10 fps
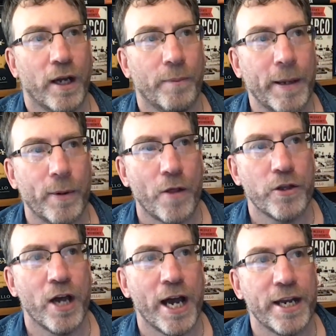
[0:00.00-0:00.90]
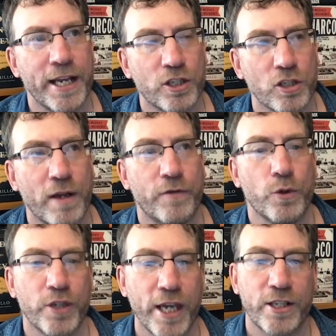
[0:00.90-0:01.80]
people like the United Nations
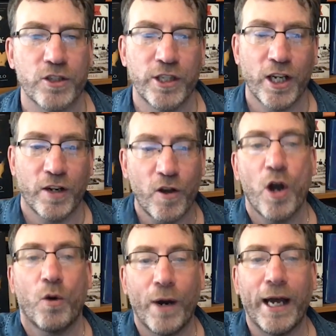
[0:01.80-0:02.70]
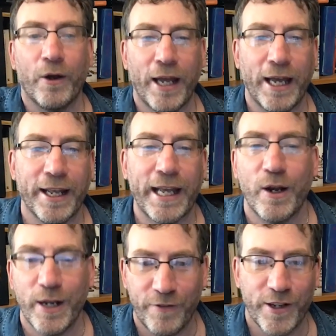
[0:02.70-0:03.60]
Refugee Agency kind of going around handing
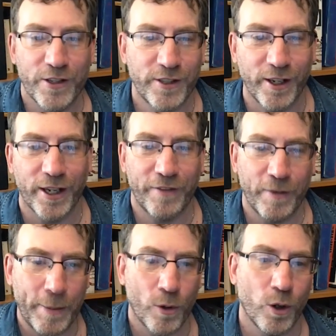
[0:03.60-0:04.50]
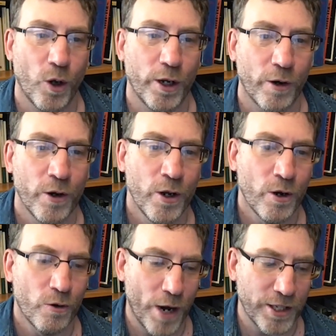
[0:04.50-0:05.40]
out leaflets, giving people a lot,
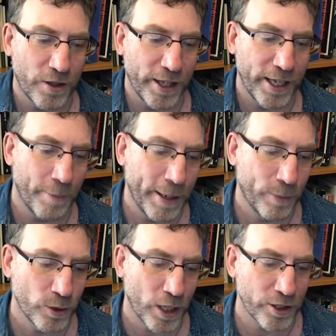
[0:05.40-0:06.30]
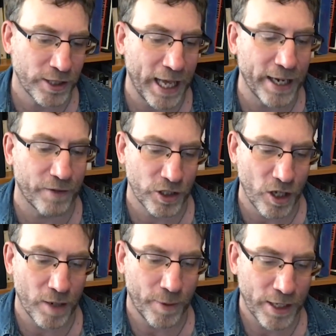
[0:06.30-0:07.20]
raising the people's understanding of
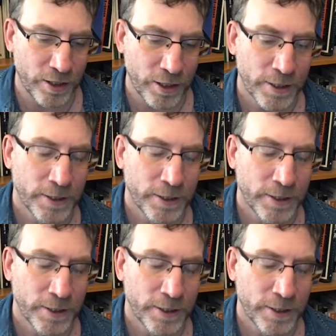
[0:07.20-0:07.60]
asylum cases.